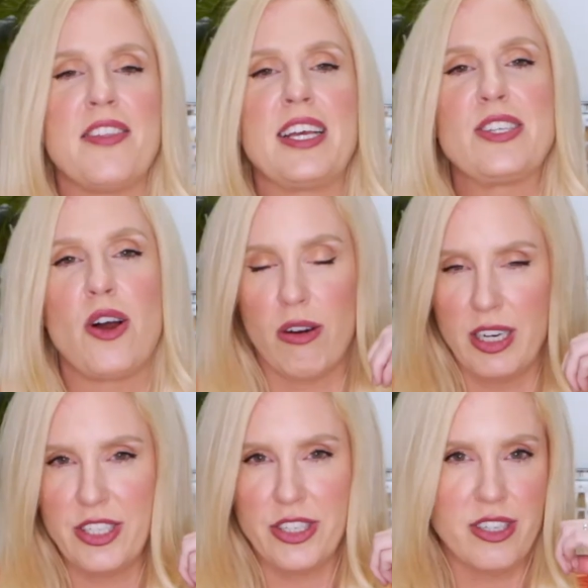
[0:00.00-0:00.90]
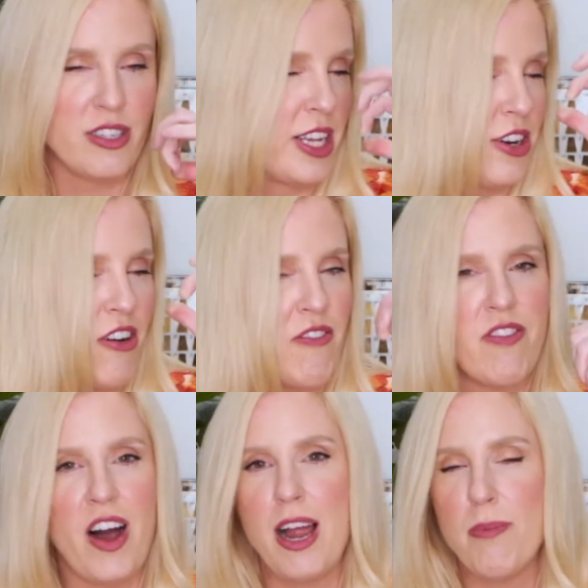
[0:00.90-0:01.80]
these oranges, they're not
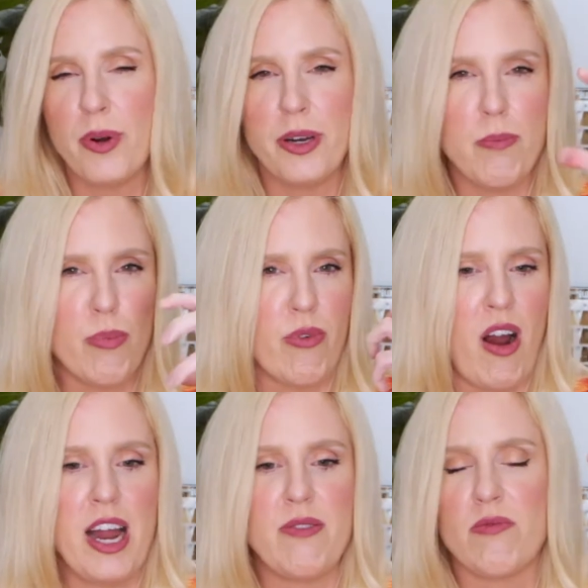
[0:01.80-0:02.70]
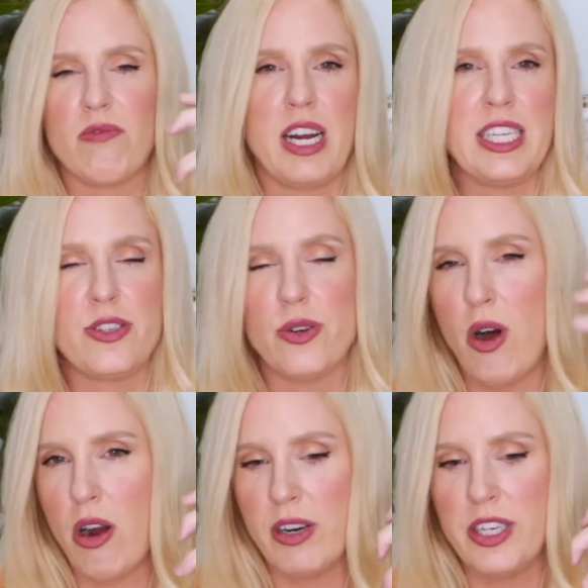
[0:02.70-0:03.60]
vibrant, bright reds or
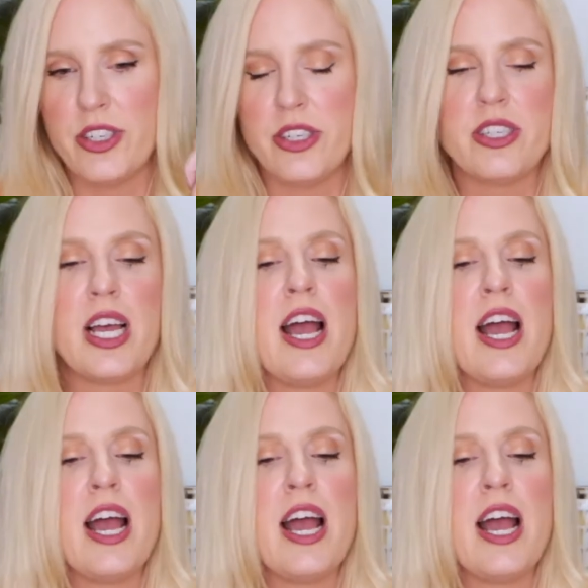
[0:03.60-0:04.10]
oranges.